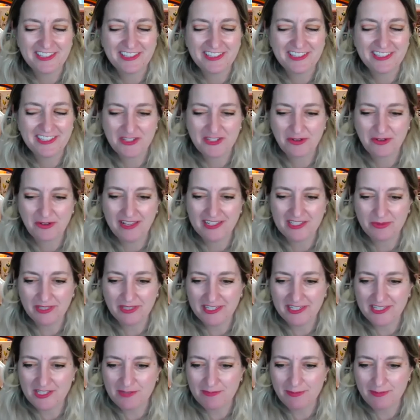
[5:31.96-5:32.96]
great. That's
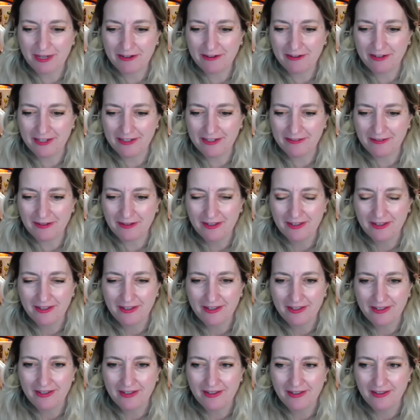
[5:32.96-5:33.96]
really inspiring.
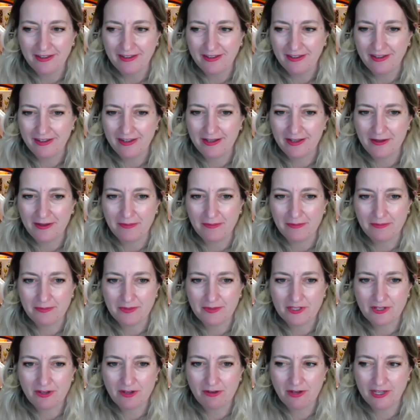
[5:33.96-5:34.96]

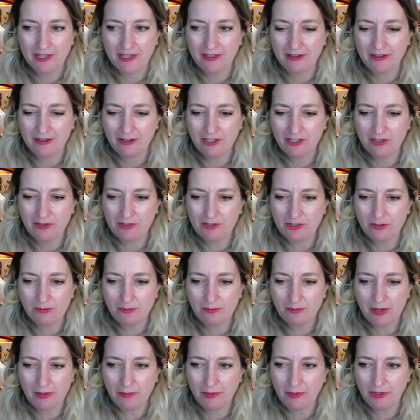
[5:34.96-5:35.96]
So I hear you do
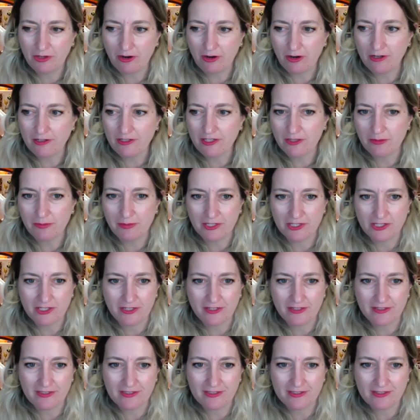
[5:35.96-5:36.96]
public art
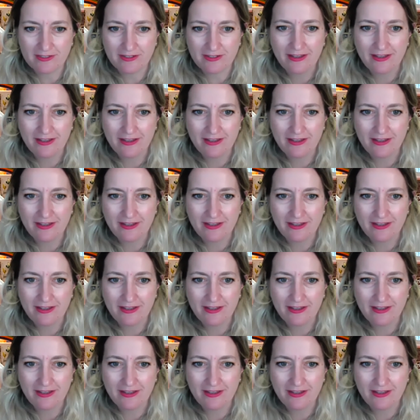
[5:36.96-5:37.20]
commissions.